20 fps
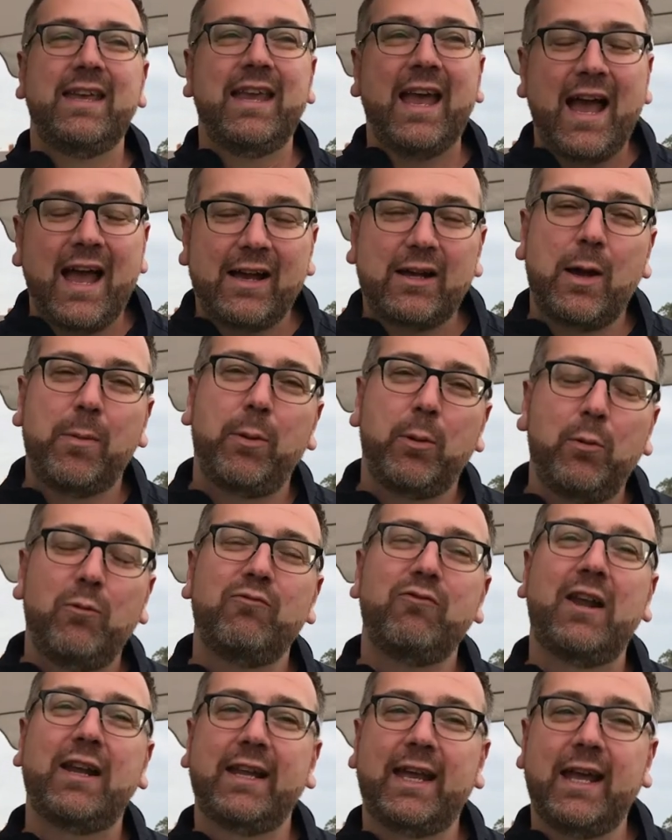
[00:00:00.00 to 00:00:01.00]
Yeah, a couple of were
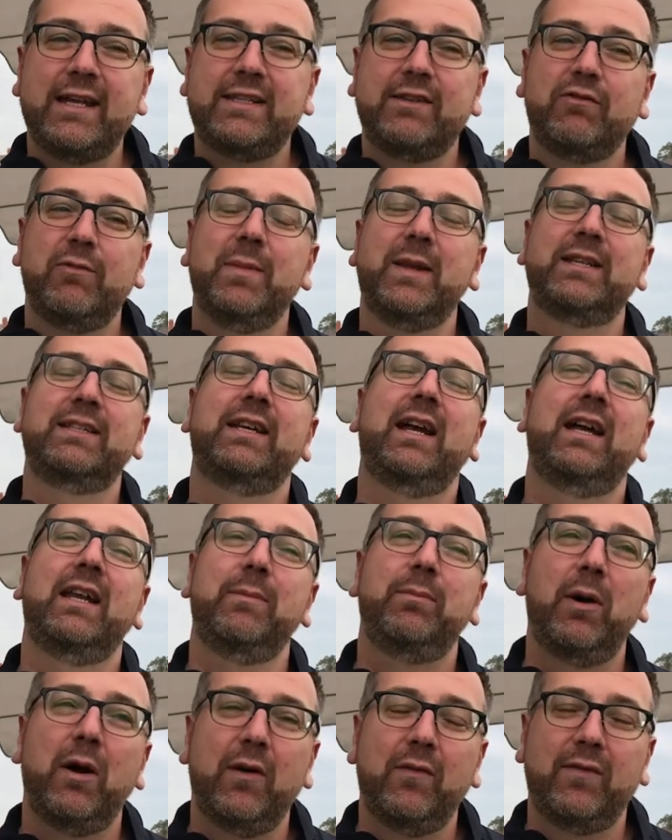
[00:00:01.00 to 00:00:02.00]
relegated from the side
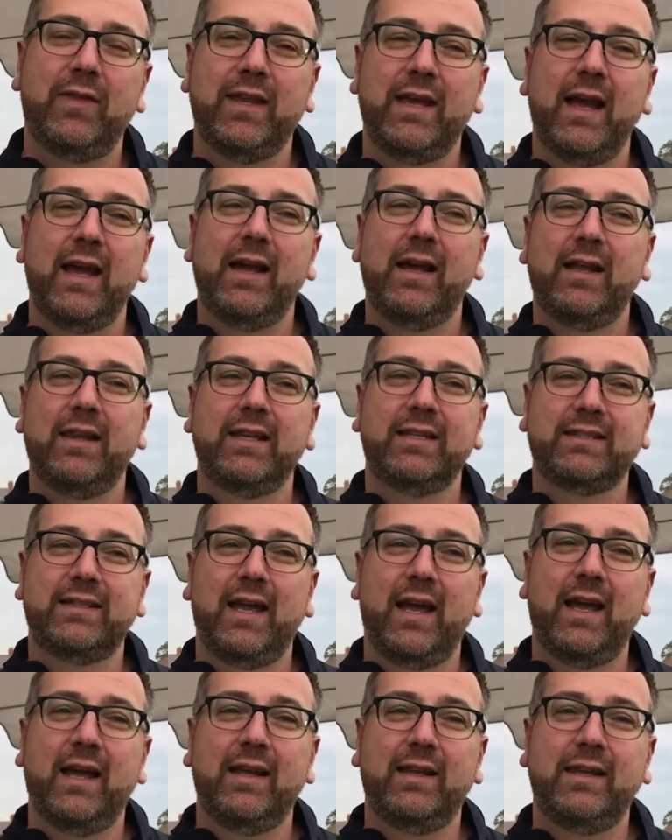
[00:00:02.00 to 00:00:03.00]
above the uh, the,
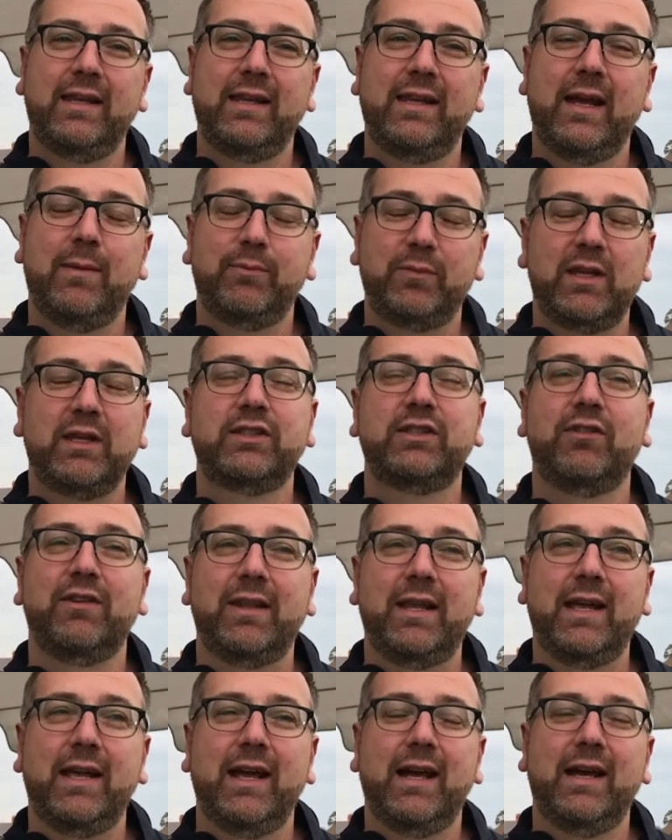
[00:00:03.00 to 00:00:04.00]
uh, the uh, sorry
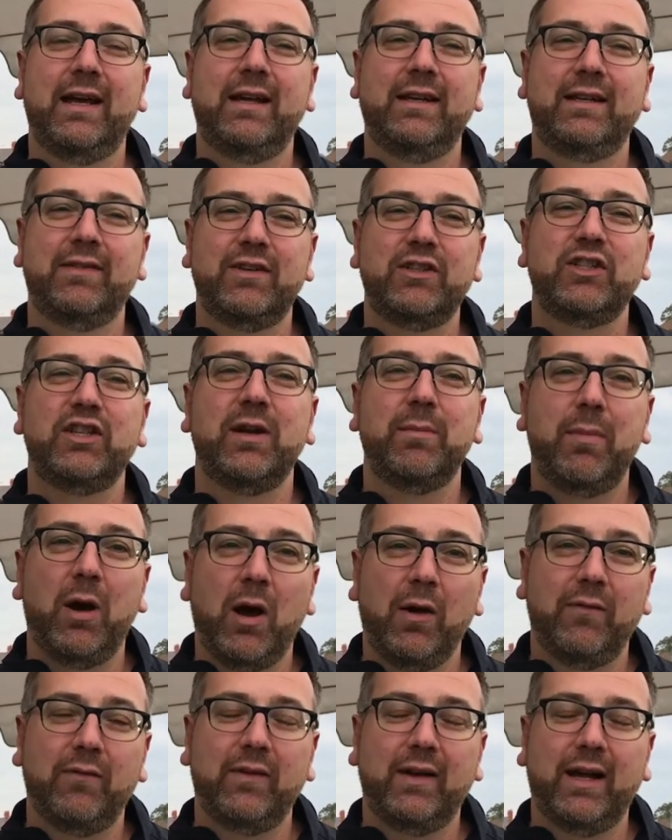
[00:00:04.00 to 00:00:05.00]
the uh, division
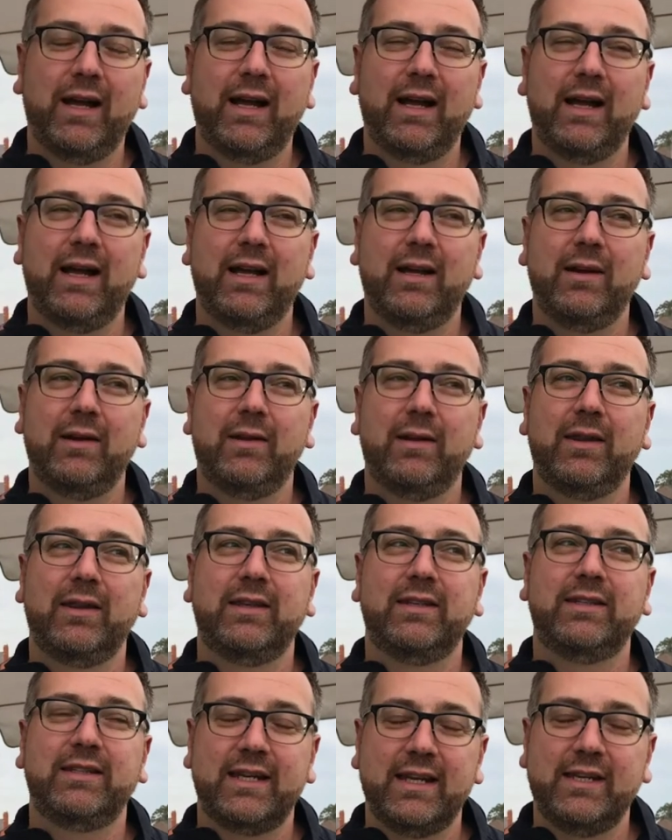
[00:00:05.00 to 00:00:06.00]
above
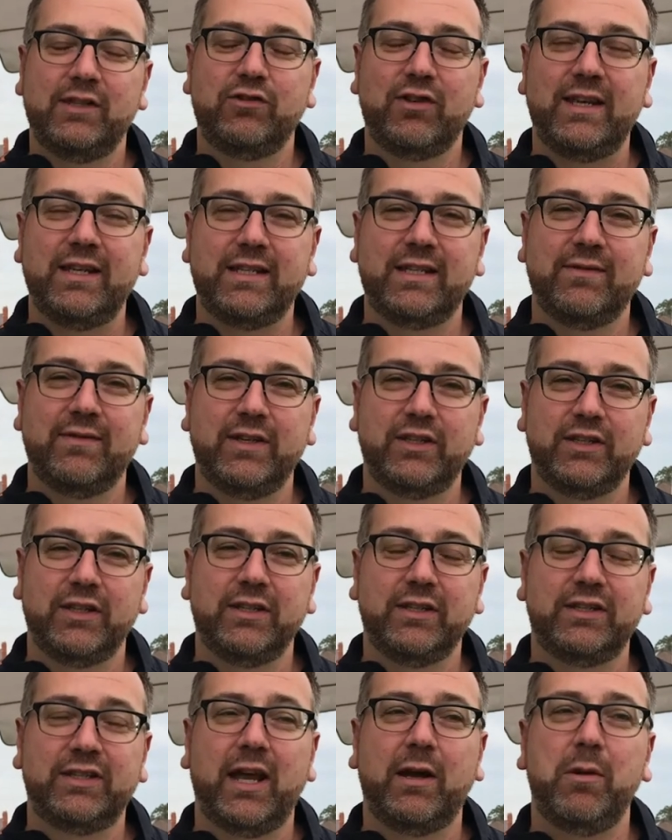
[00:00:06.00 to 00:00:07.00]
Steve Treen's division.
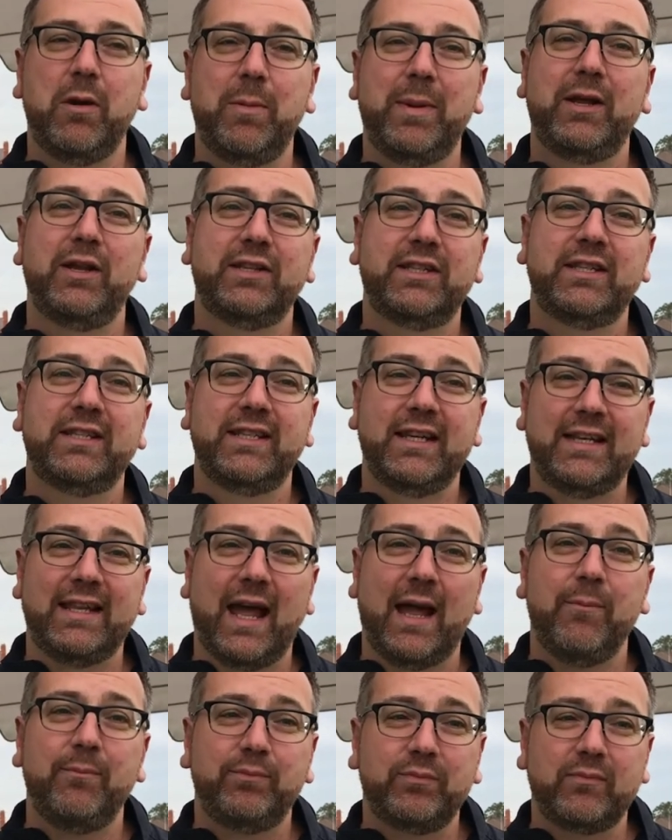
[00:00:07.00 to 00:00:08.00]
So it'll be good to see
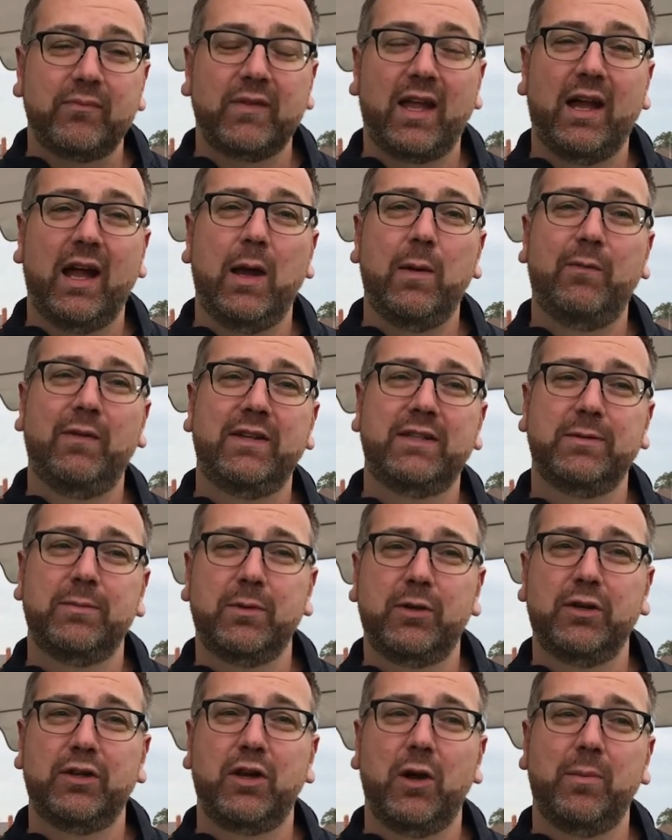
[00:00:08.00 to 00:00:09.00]
them. hopefully some
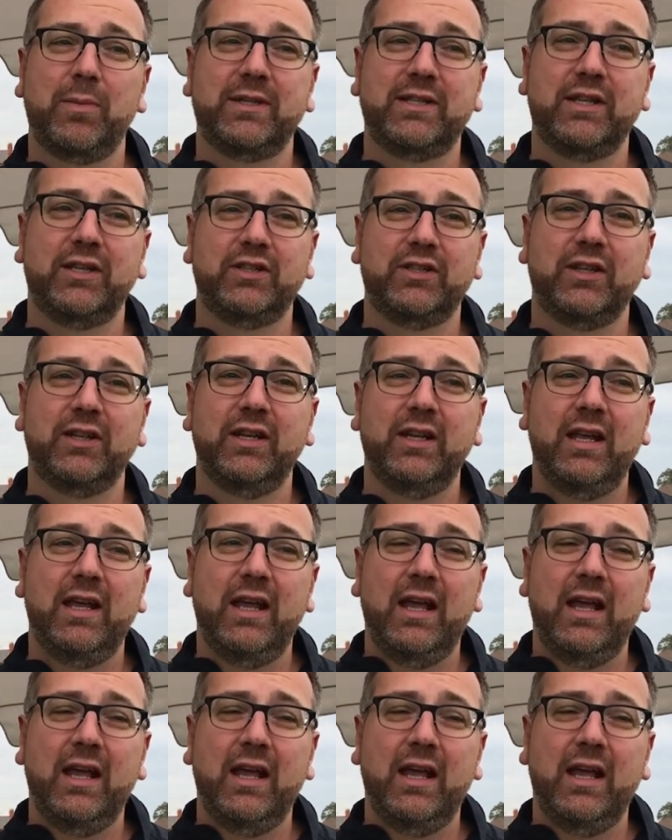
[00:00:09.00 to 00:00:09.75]
good competition.